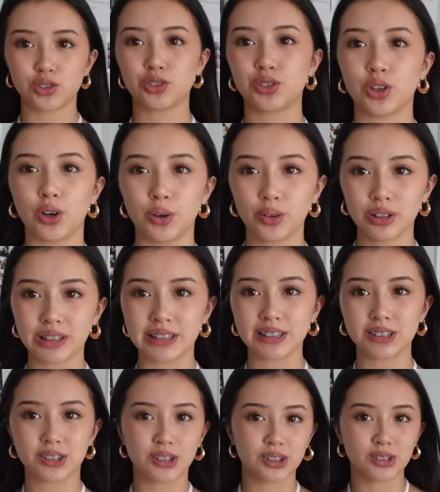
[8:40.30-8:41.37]
So
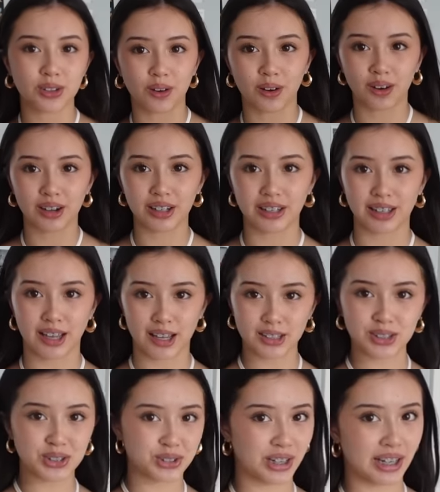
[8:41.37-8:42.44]
this is our
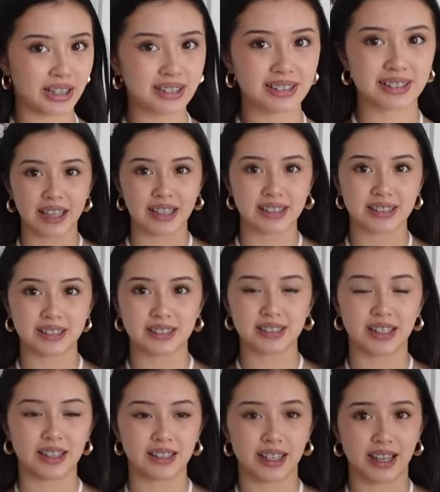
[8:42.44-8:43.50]
last dress and
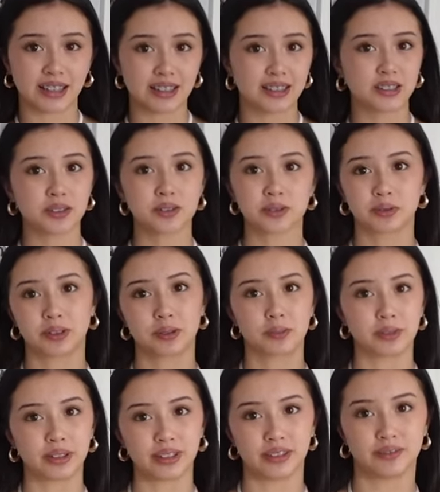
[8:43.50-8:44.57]
I think this one's really
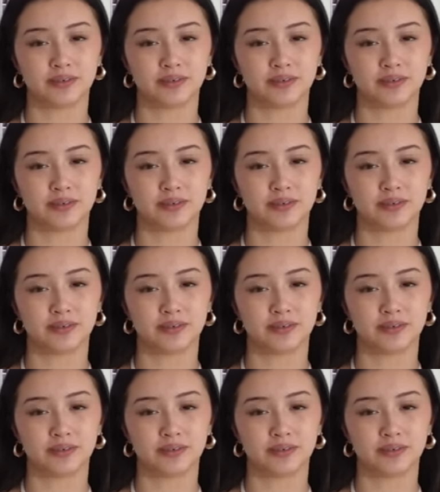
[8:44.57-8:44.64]
pretty.